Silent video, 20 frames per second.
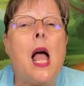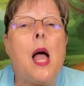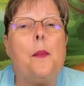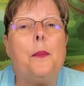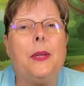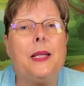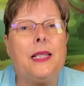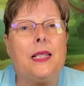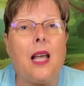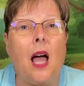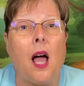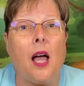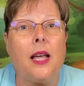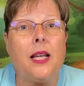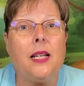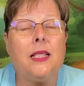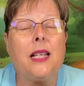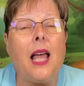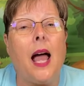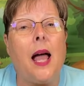
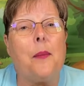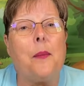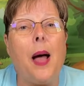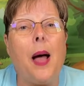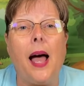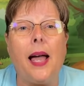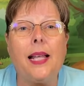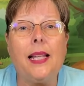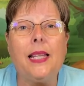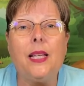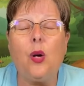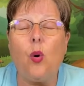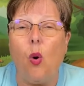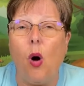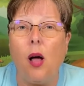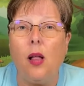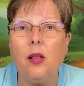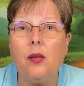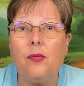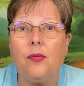Besides, I'm highly
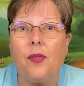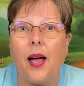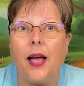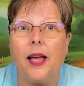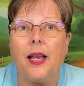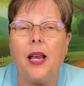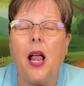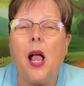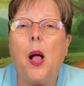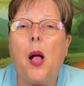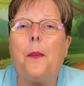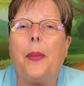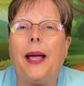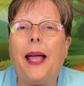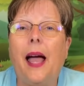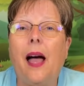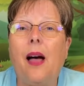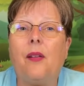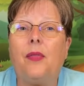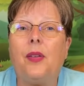qualified by
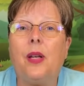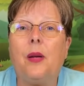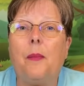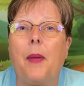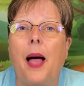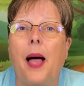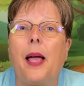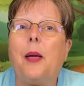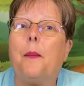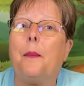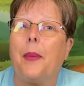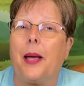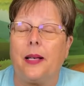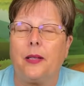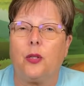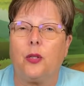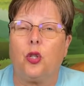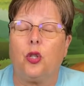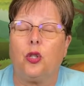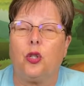having my
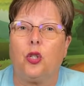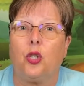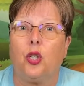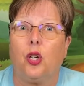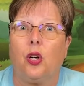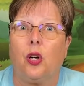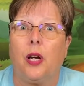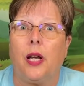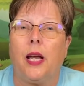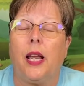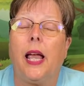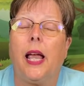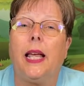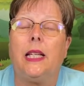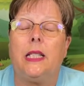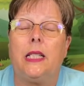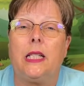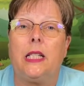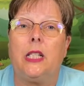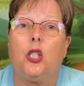master's degree
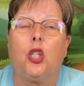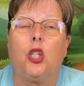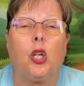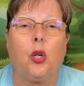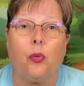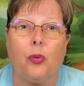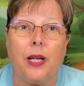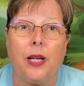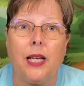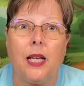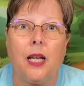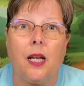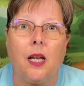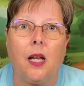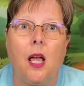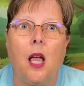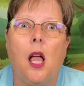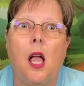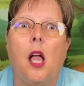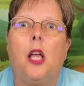in teaching reading.
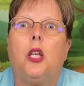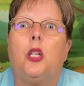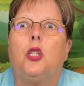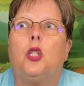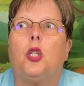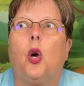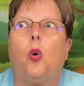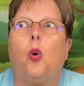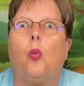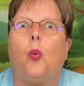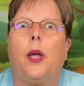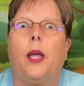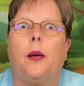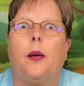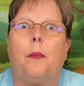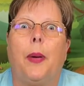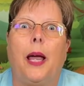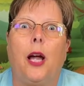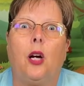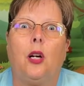So when
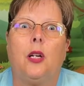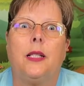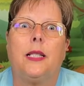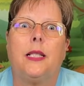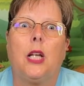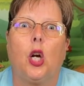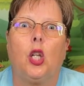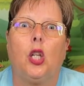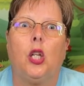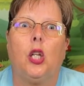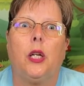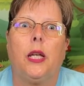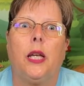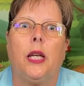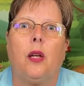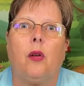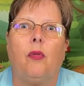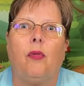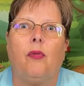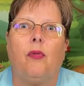parents are
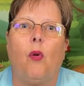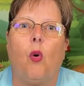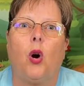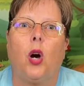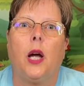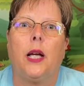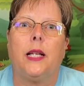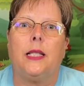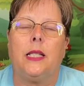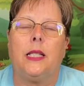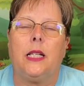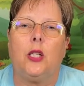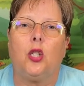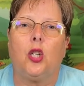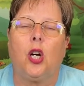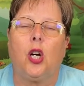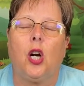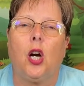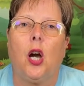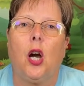looking for a
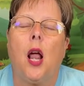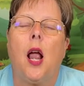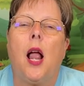teacher